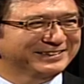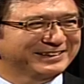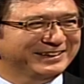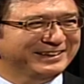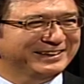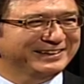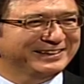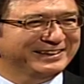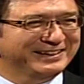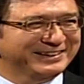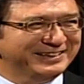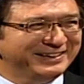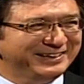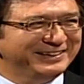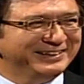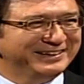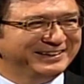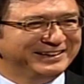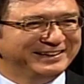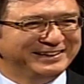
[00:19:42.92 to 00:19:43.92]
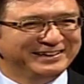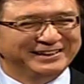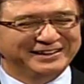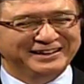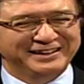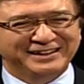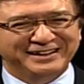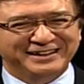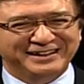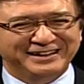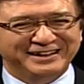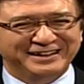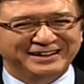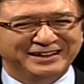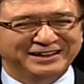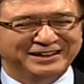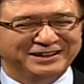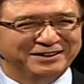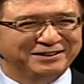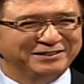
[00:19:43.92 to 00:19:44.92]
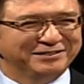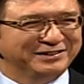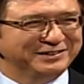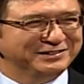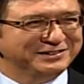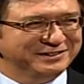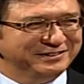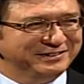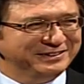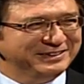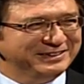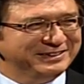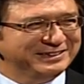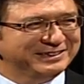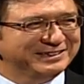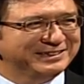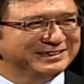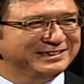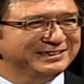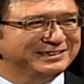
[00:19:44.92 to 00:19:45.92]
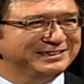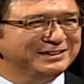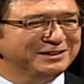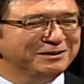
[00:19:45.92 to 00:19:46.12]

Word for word: karateka uh, will join the